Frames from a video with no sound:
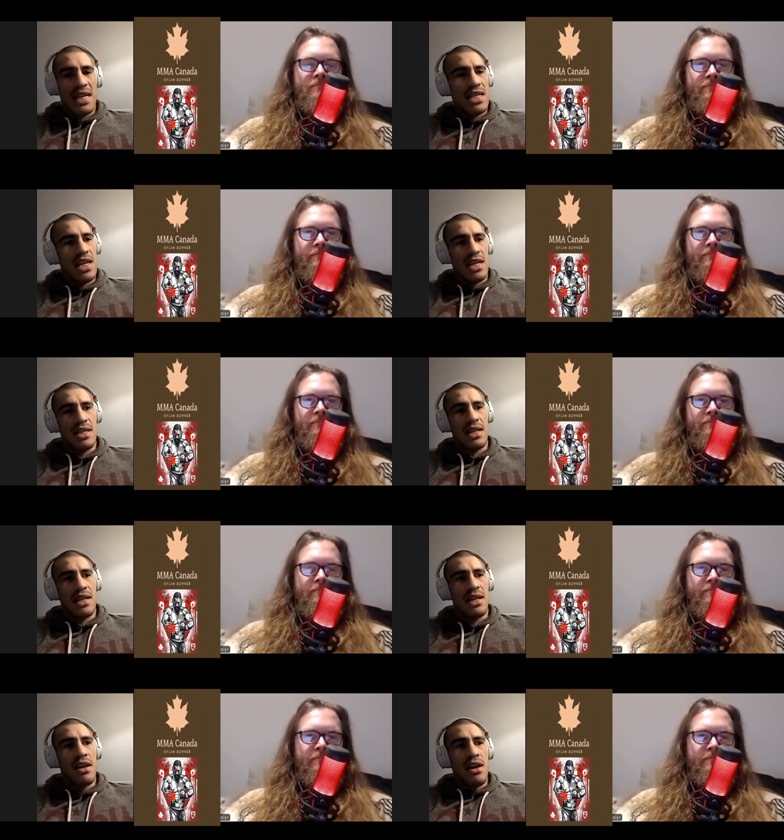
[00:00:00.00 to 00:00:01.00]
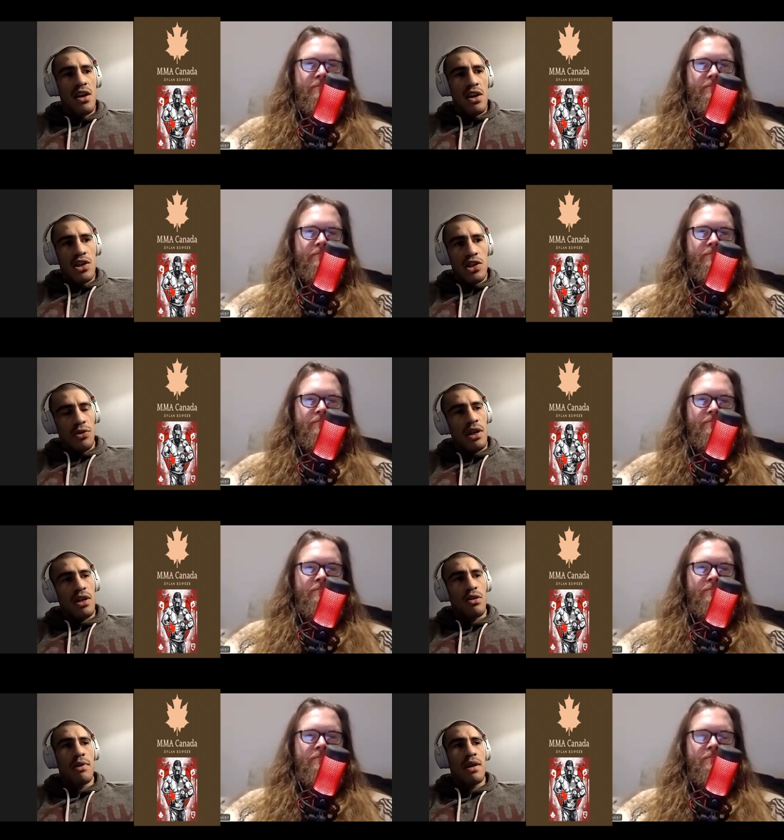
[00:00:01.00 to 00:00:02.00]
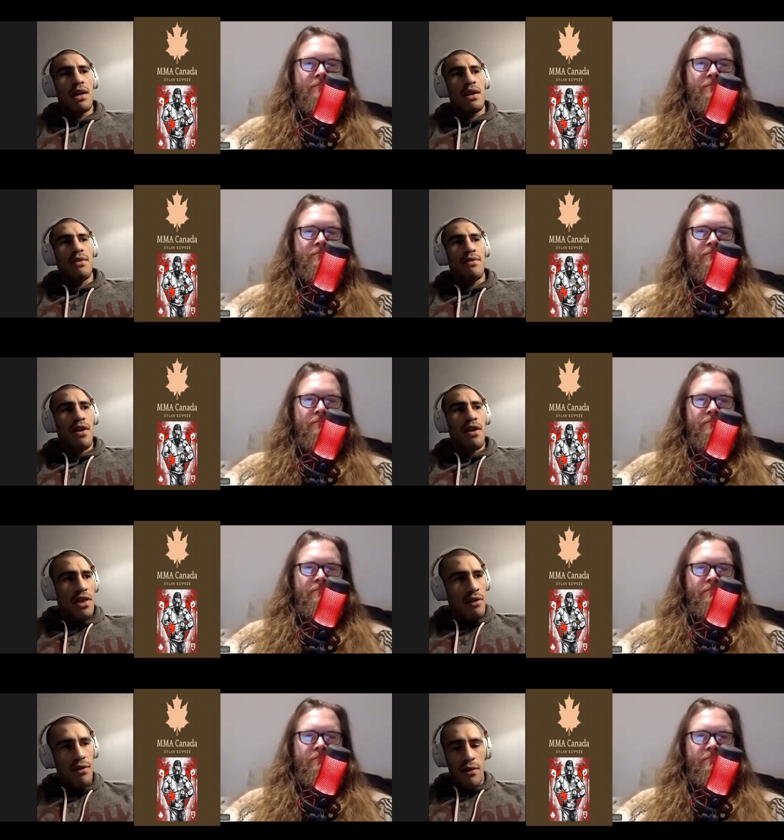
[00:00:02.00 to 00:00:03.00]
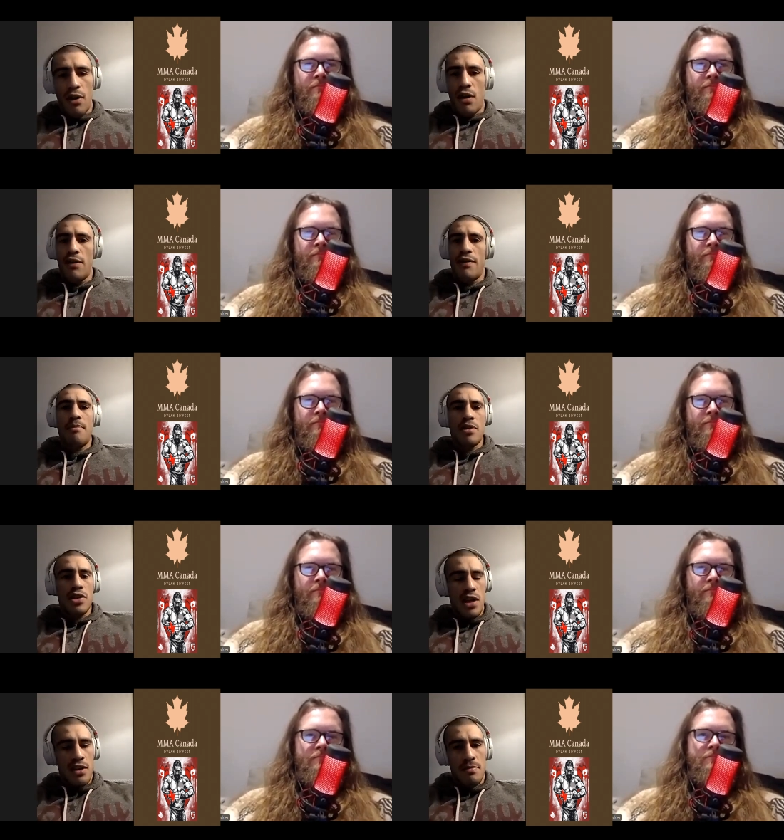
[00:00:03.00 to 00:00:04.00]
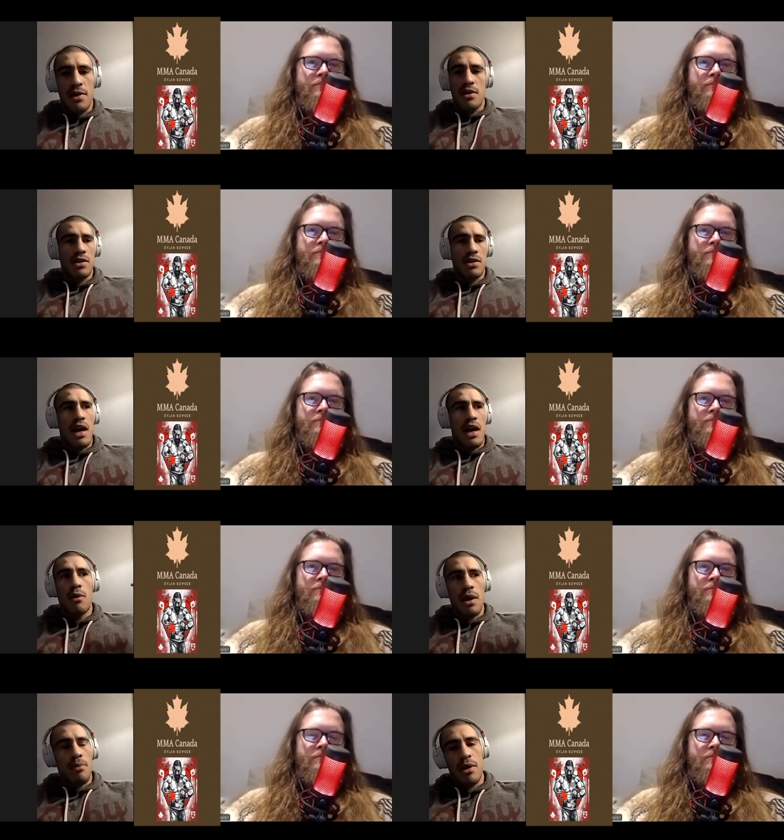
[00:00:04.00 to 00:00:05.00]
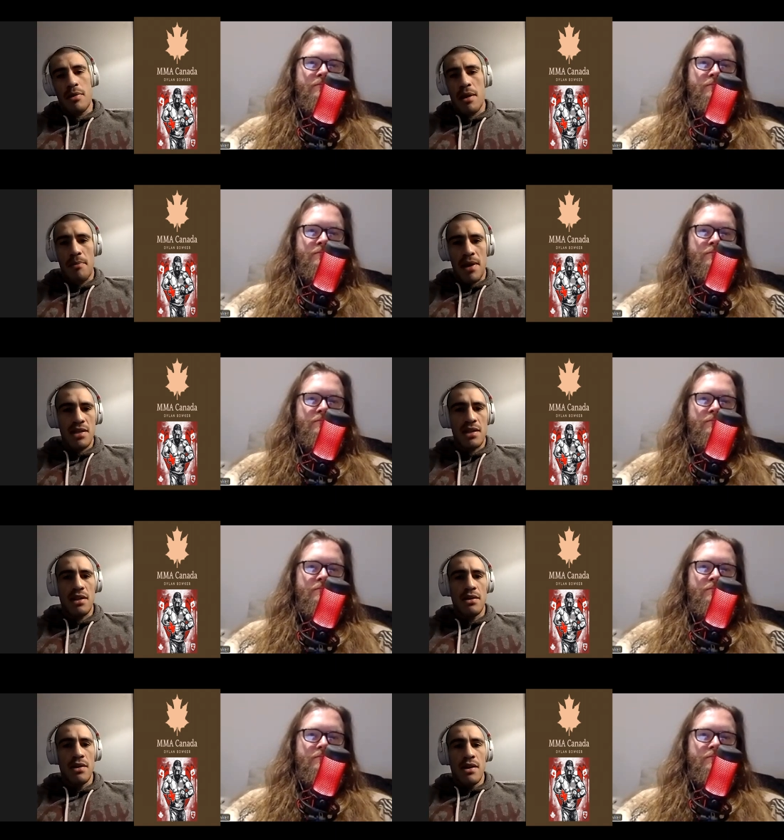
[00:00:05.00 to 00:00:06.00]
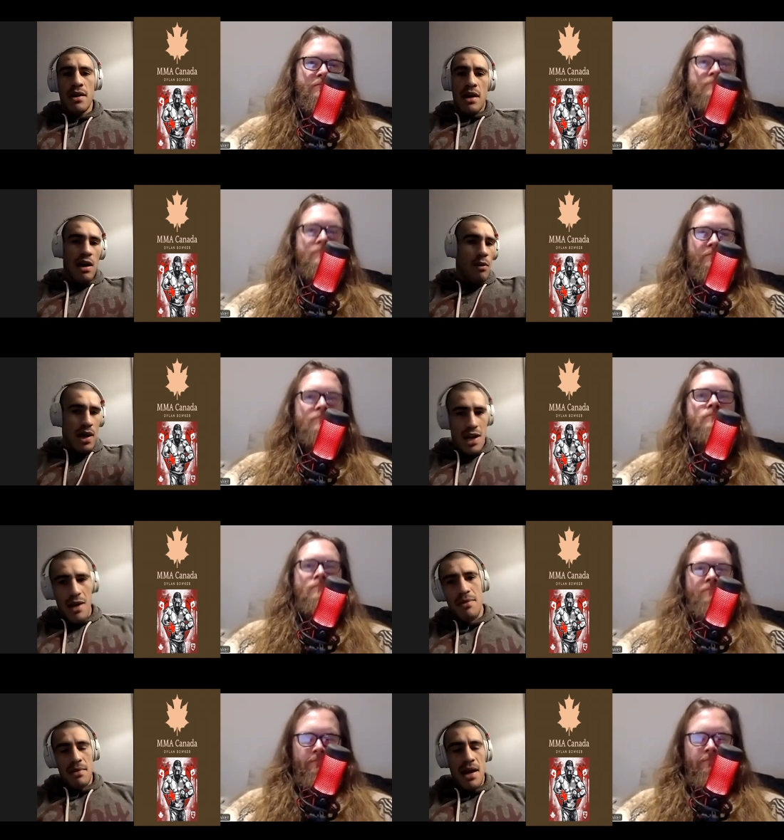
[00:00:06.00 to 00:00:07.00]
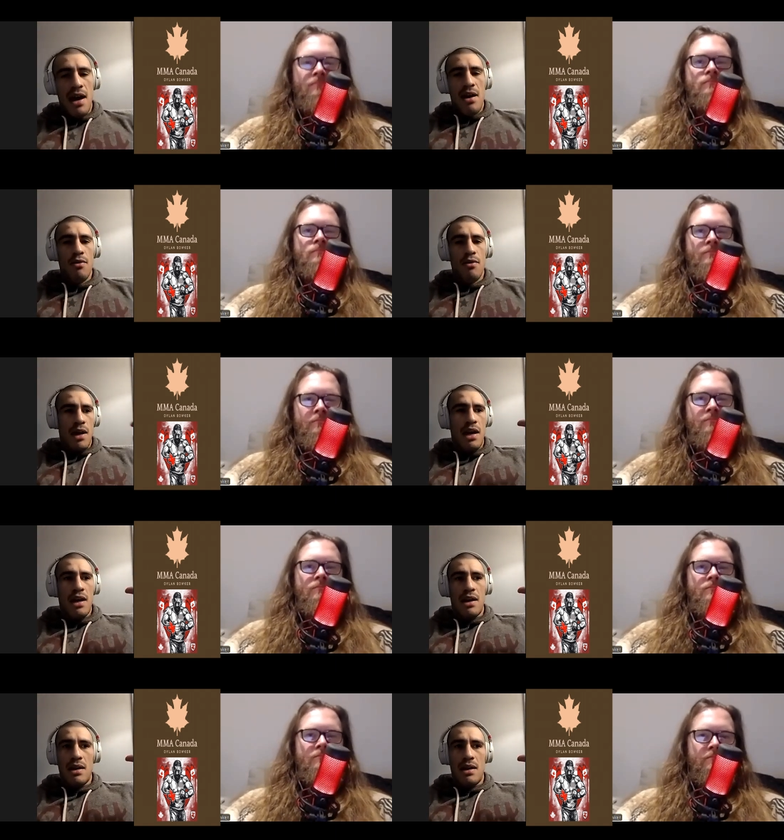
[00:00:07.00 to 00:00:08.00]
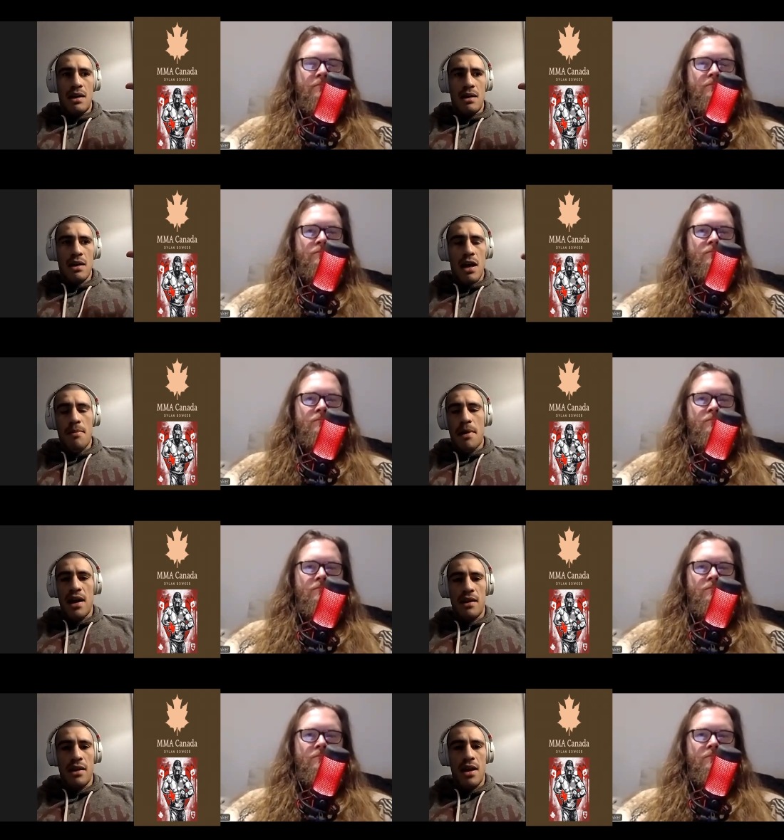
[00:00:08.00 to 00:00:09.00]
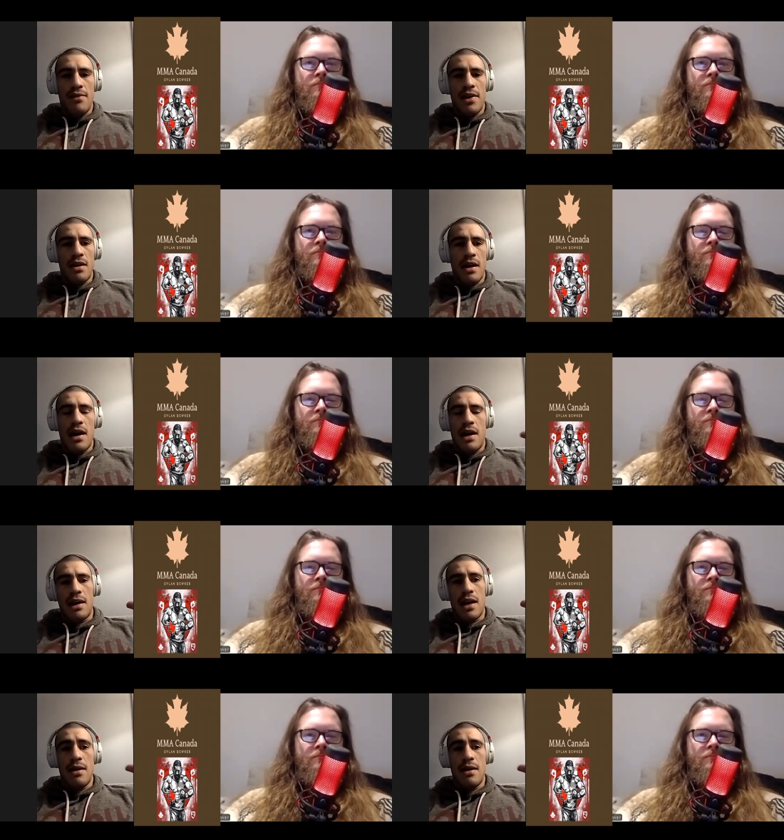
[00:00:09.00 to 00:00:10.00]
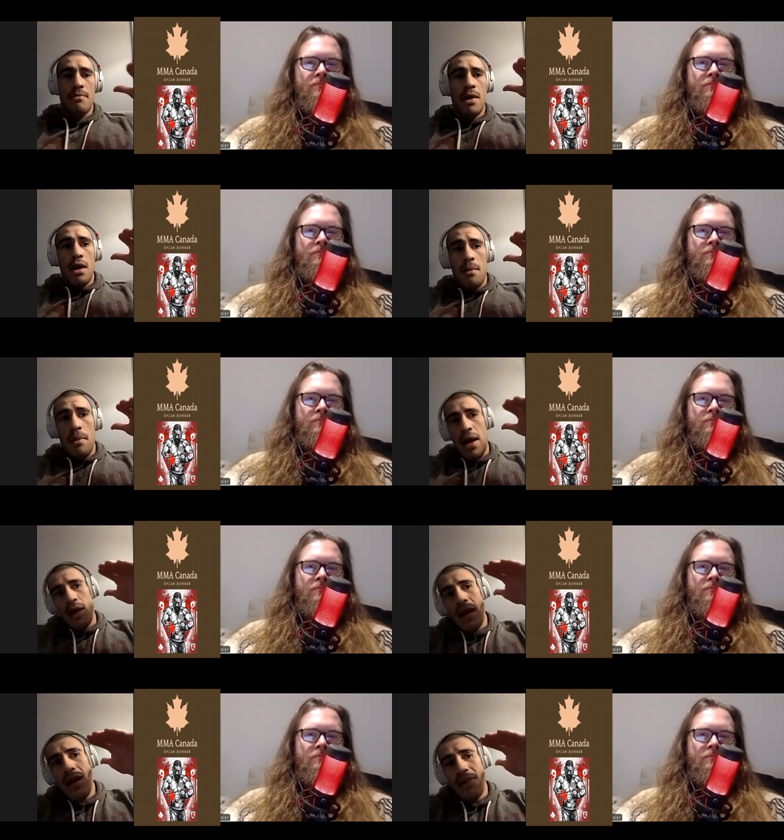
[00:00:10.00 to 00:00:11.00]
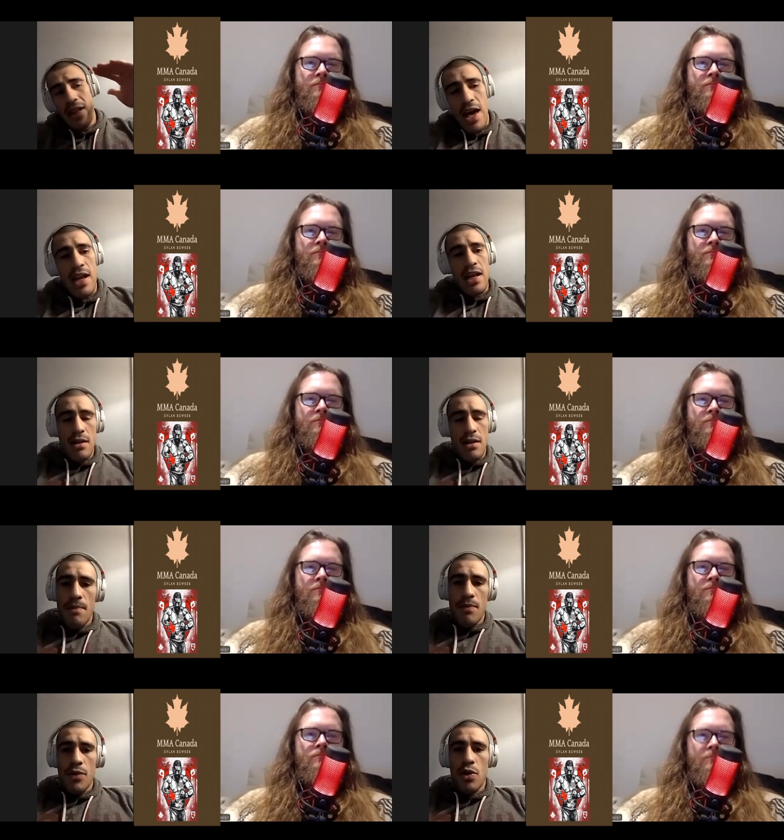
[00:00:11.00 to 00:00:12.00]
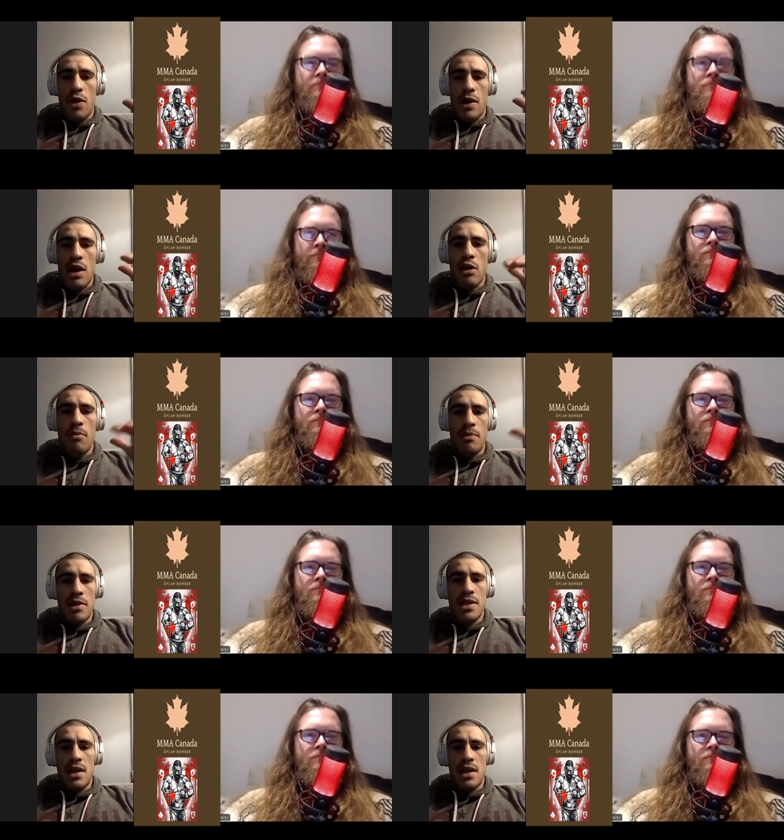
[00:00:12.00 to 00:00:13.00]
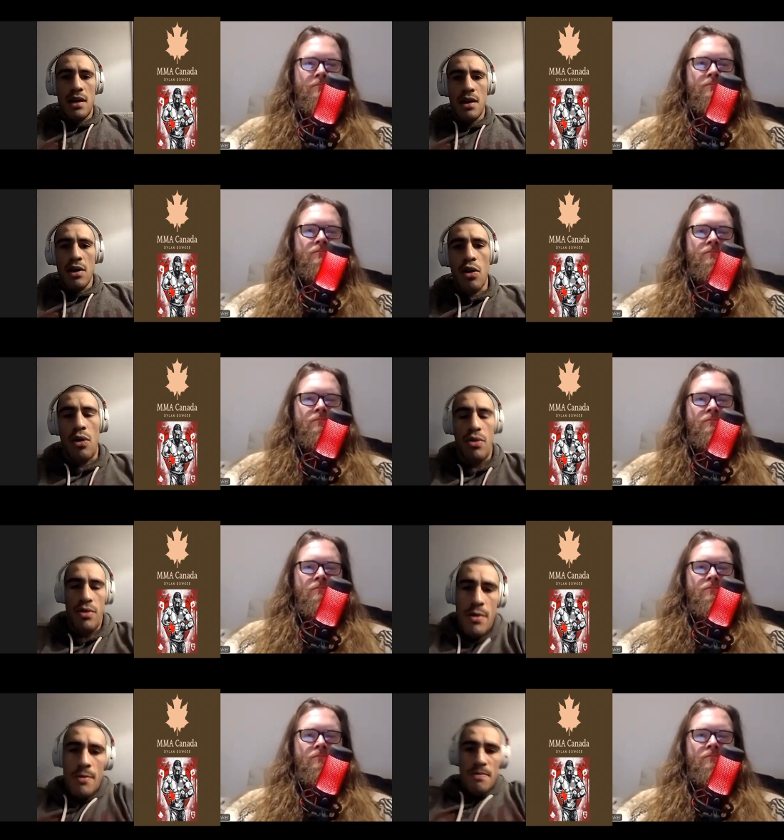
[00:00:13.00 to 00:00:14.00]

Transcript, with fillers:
Speaker 1: such as uh, something to be very thankful of appreciation because I don't want to put them in a pedestal. I want to keep them down and keep my head level, uh, keep my level headed to go and accomplish the goal.